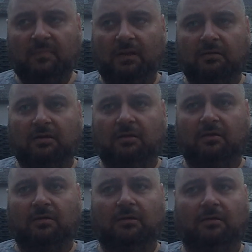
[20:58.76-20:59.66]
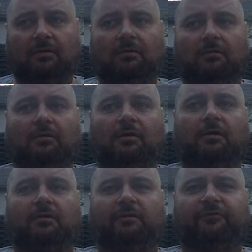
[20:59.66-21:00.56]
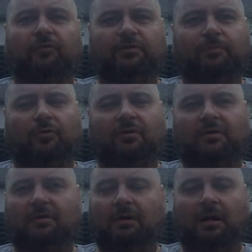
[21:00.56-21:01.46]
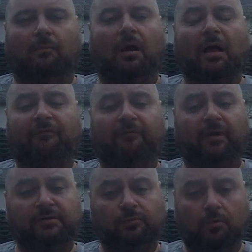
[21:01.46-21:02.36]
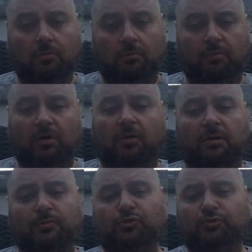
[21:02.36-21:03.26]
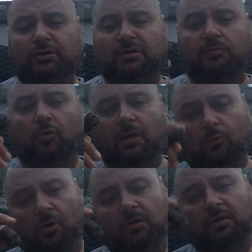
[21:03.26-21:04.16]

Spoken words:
the first box I'm halfway through because I'm usually smoking one